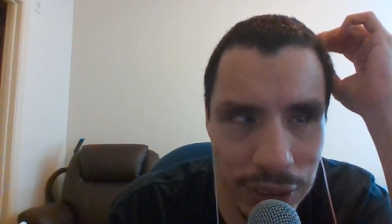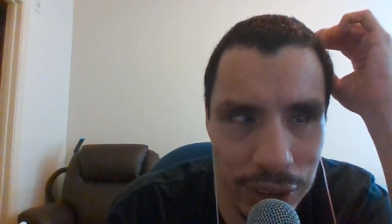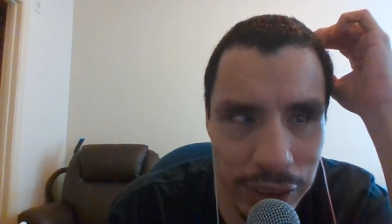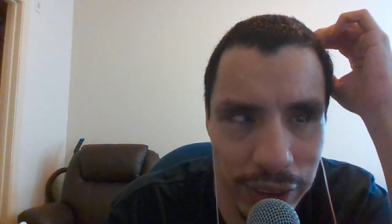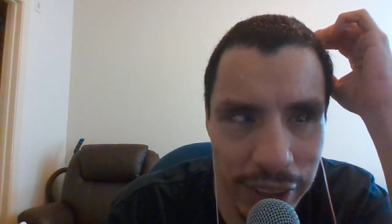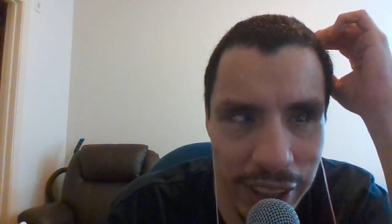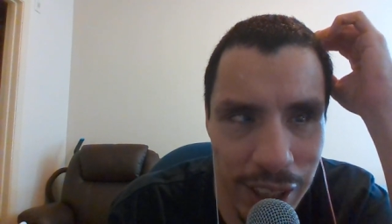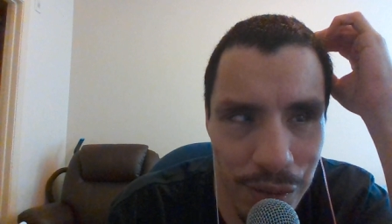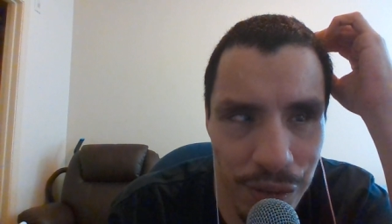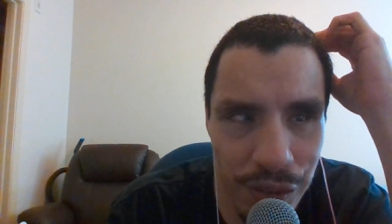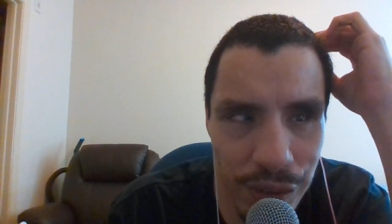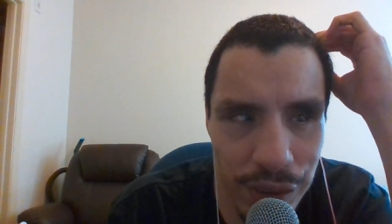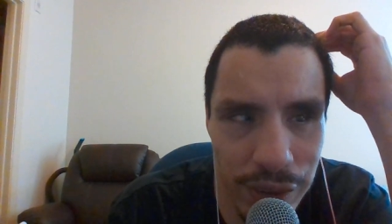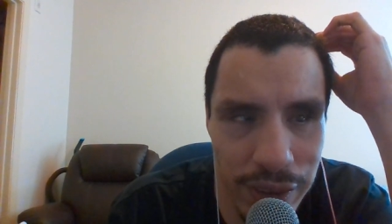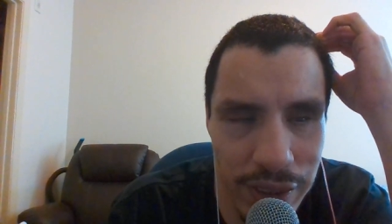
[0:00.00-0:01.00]
They have
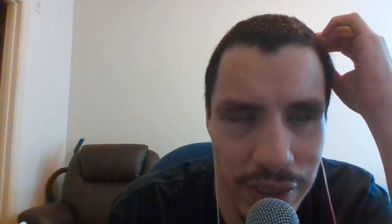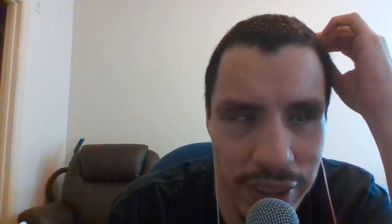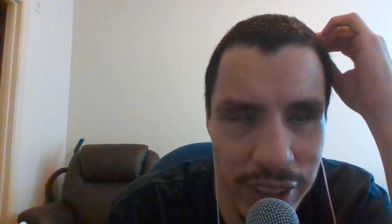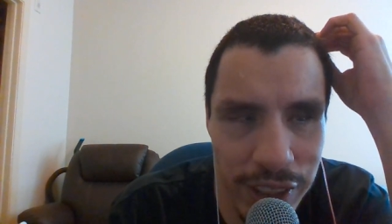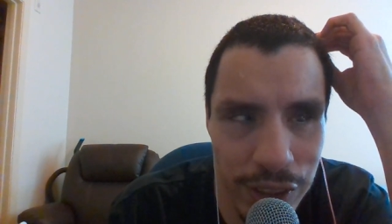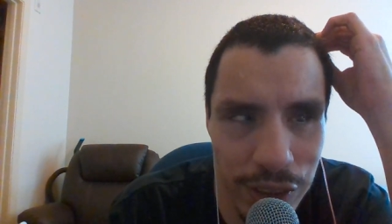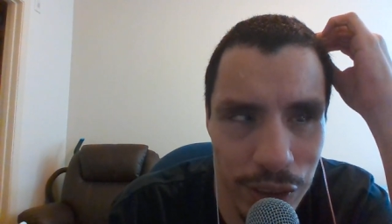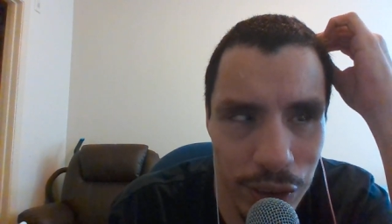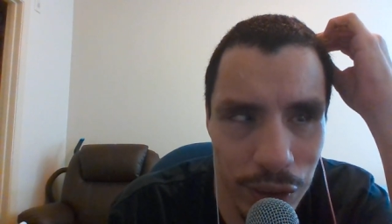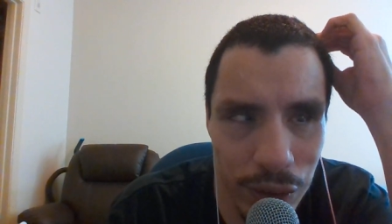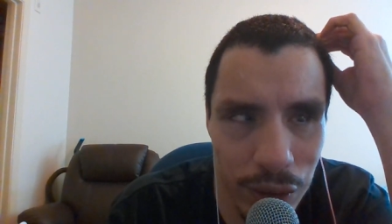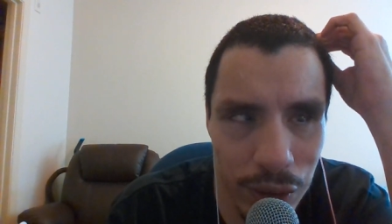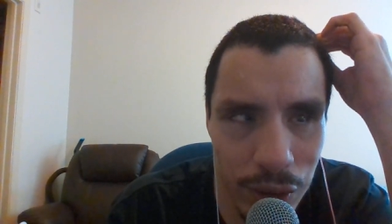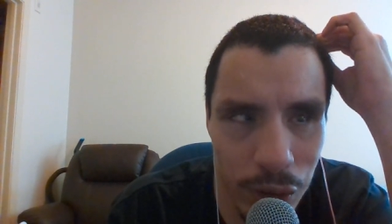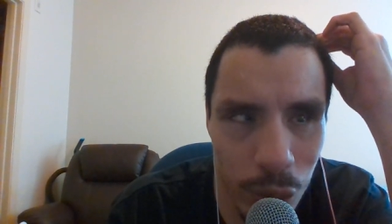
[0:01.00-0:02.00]
the
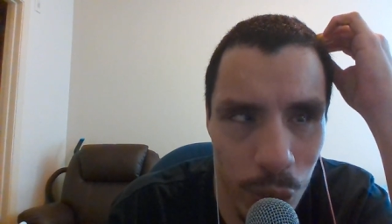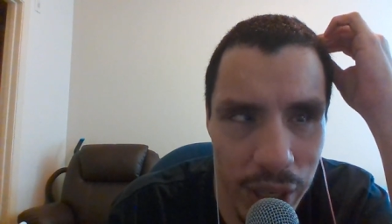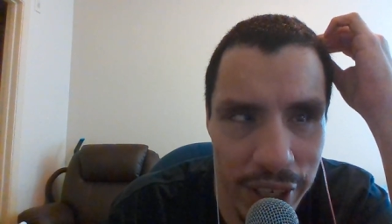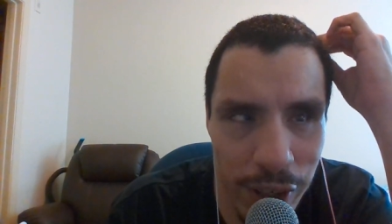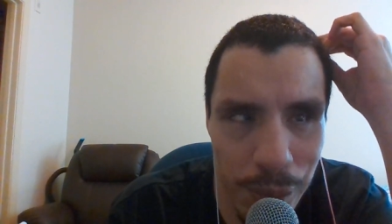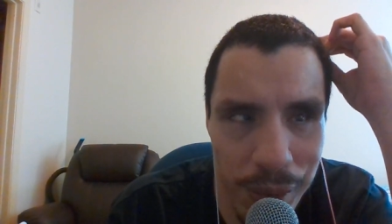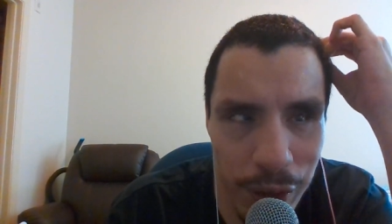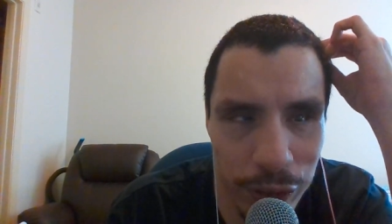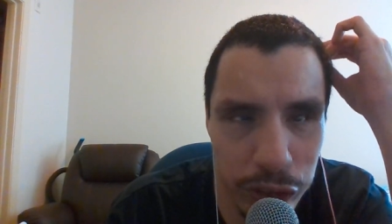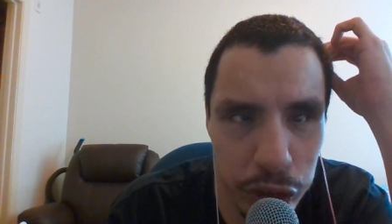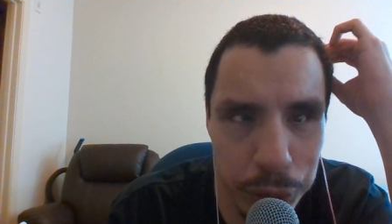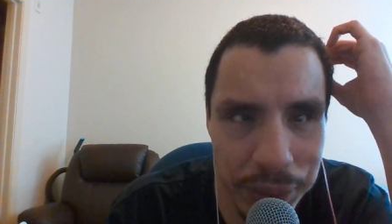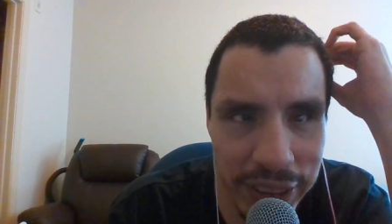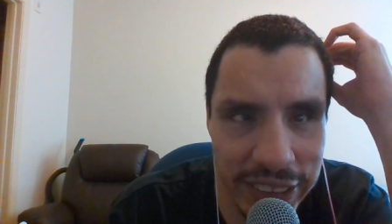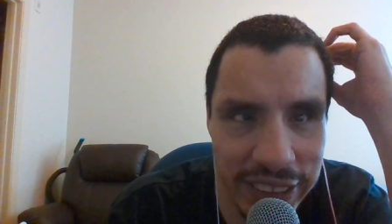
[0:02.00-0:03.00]
right amount of
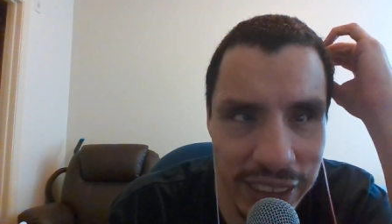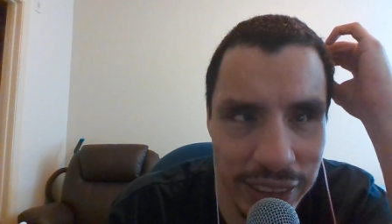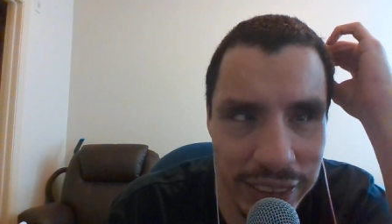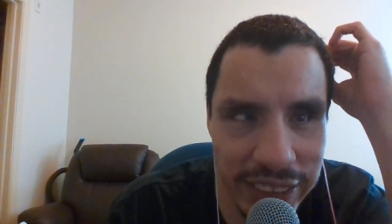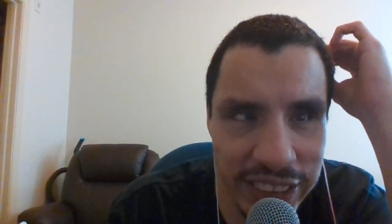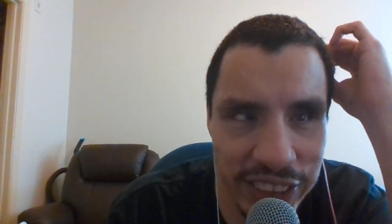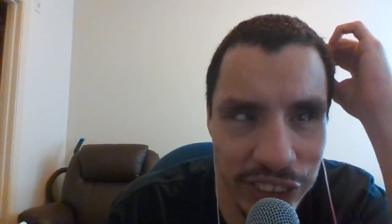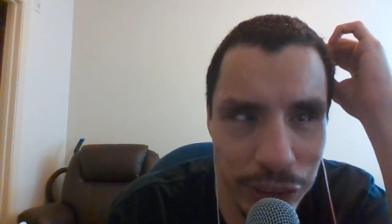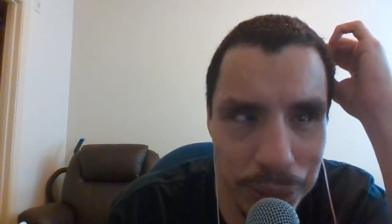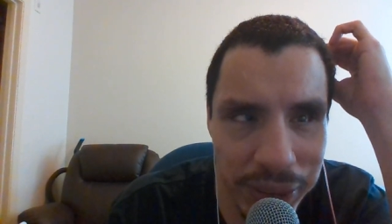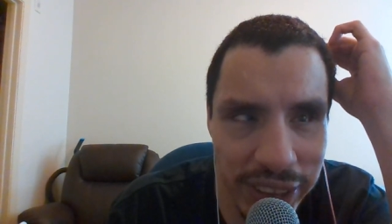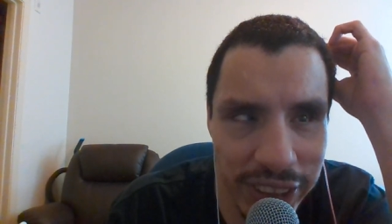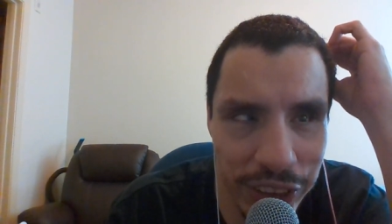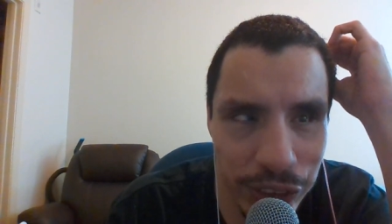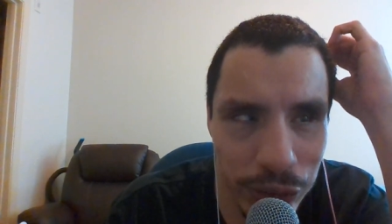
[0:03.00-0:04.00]
space, at least to
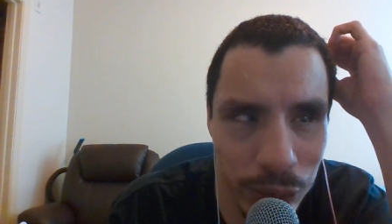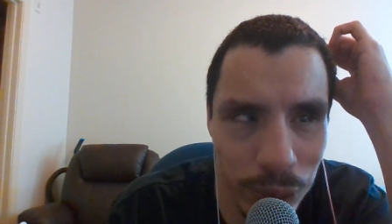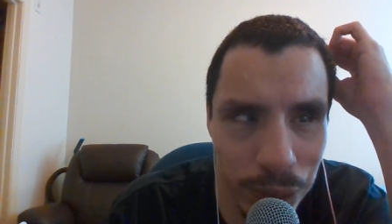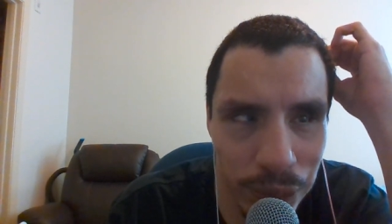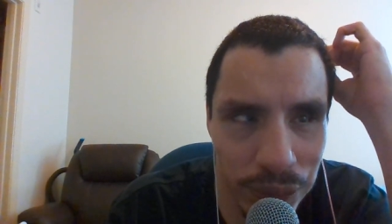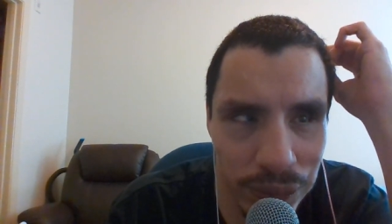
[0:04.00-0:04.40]
me they do.